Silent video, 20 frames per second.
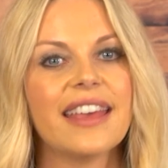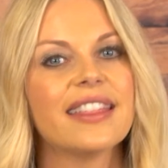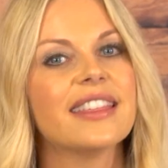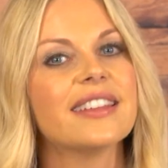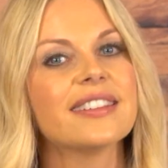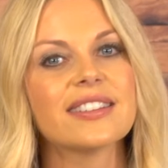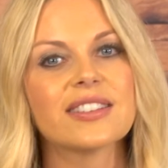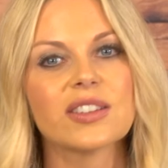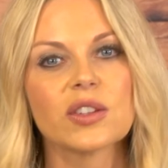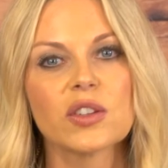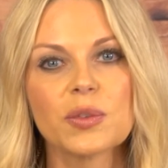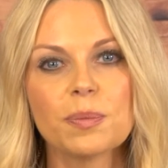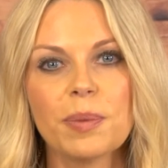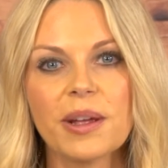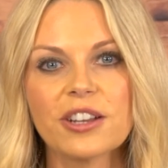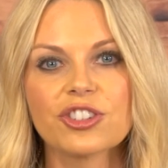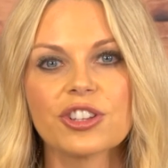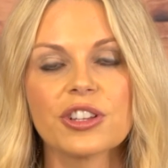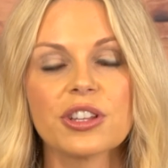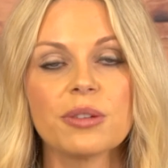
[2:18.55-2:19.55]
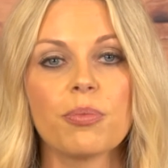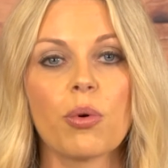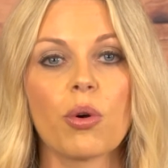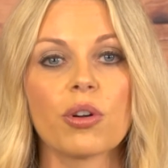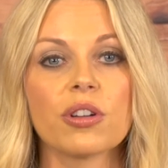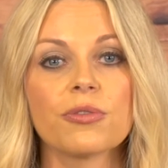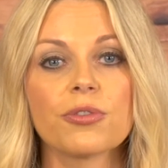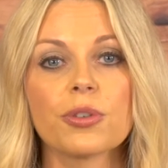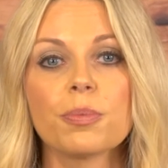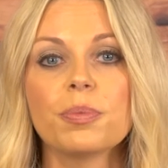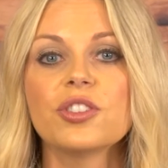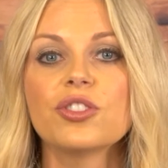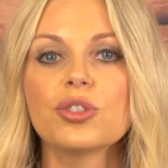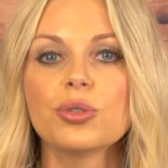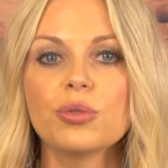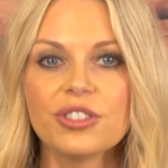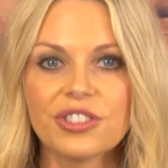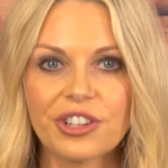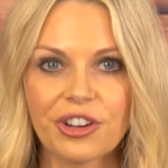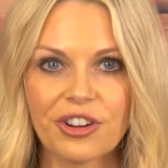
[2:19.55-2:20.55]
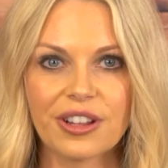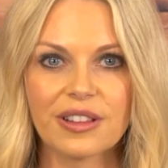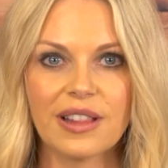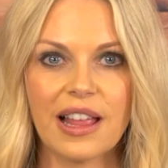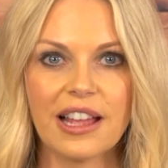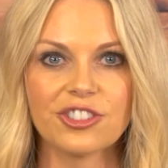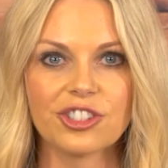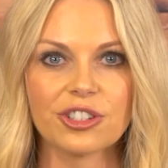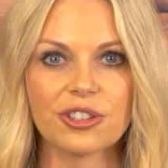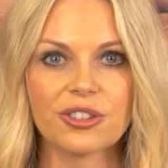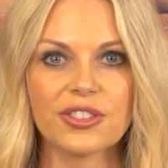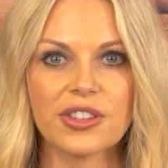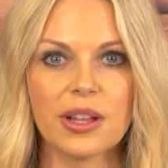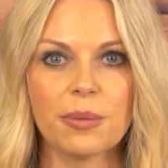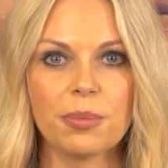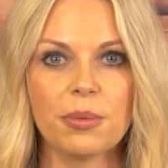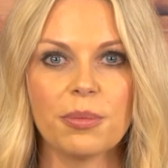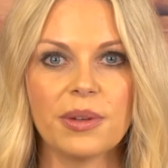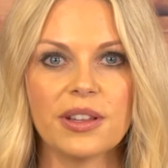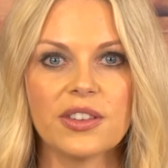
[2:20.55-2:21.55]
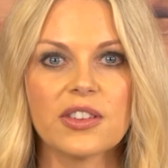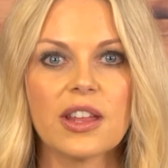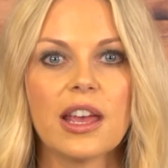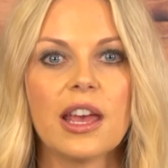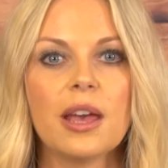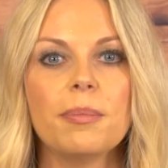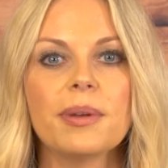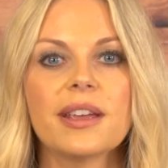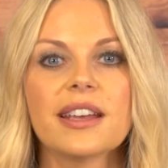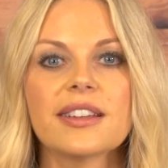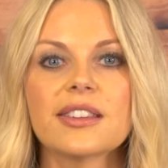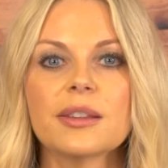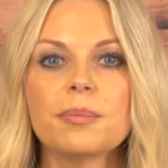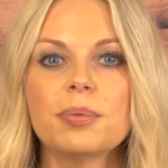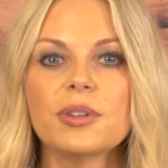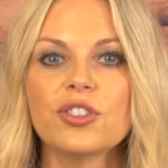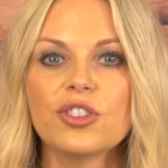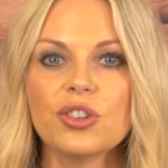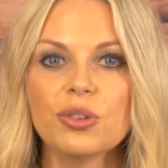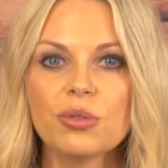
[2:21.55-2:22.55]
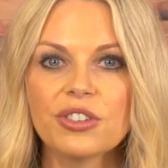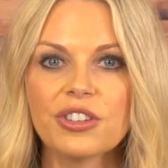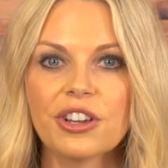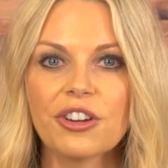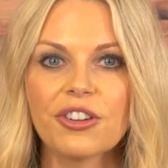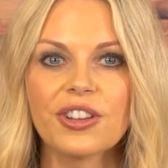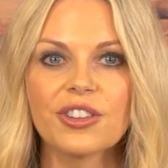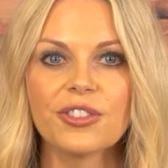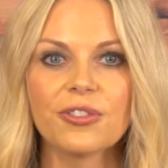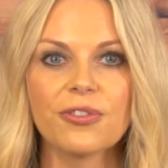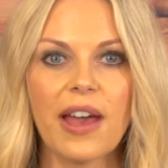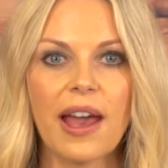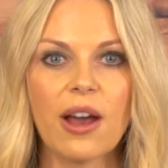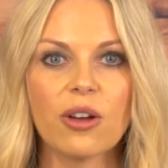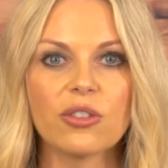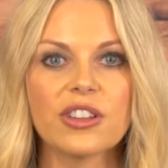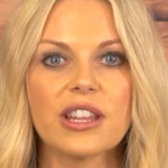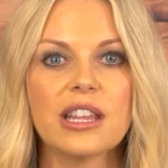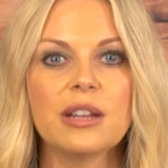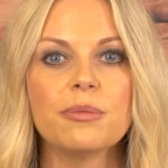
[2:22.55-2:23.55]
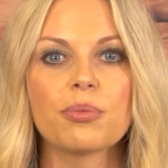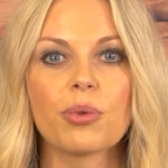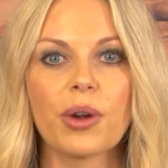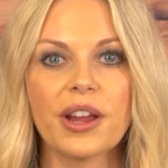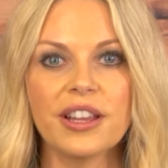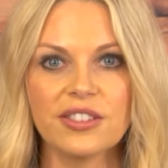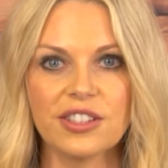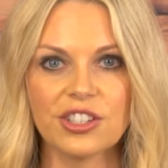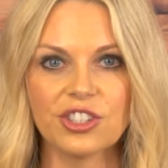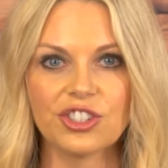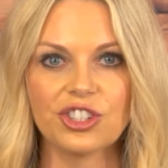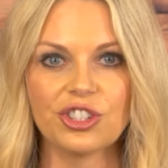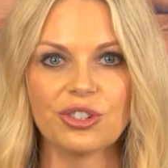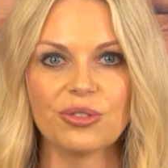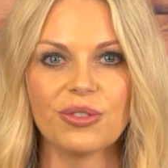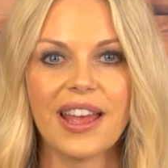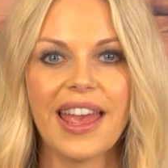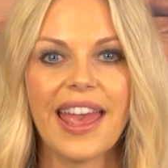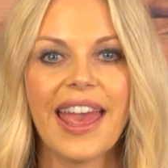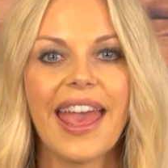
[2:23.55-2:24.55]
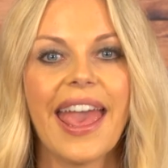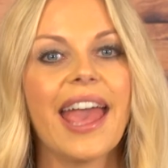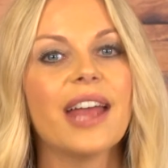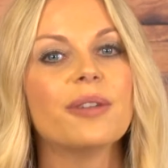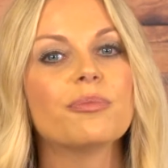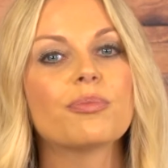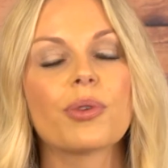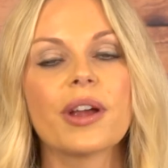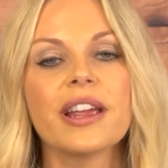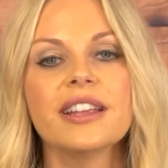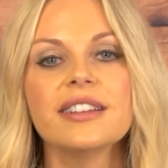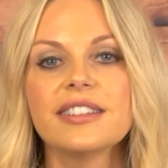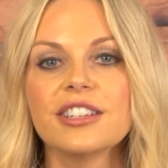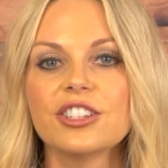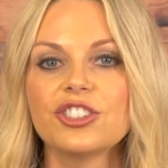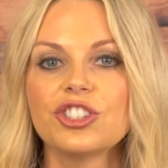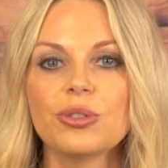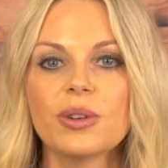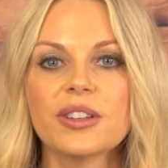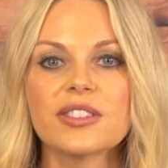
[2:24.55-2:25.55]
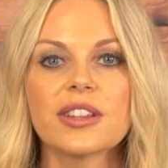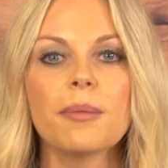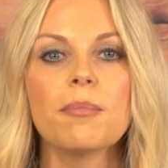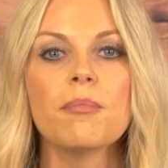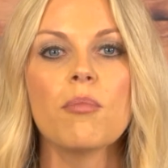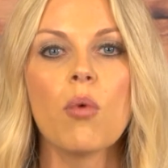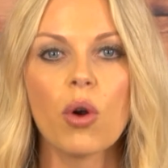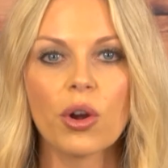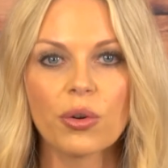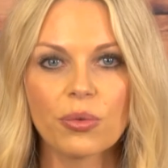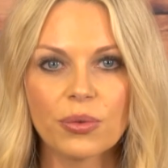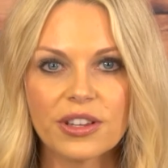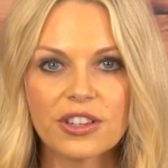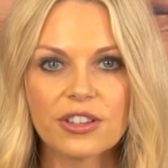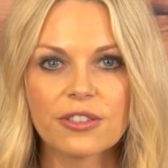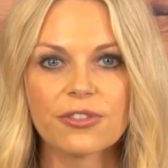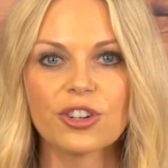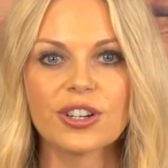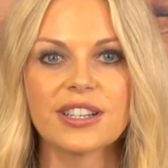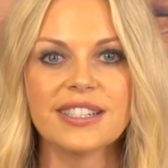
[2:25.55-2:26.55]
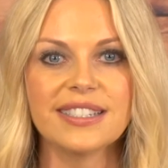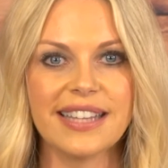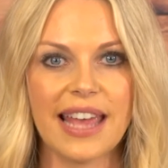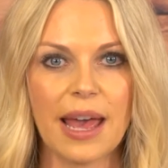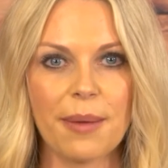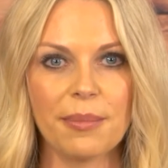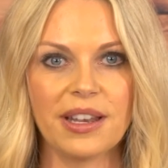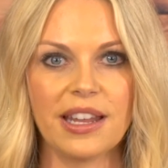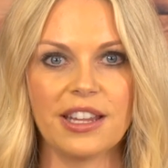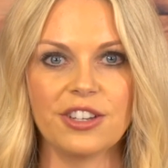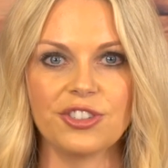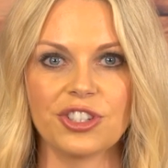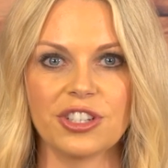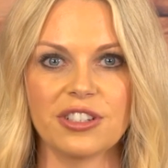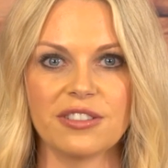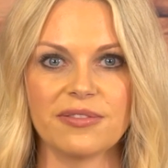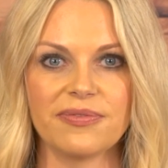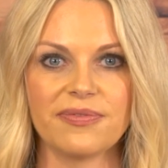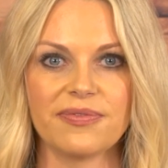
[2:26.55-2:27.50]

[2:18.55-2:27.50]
This is especially important for pituitary glandular supplements because the pituitary is found in brain tissue and brain tissue is at more risk for contamination.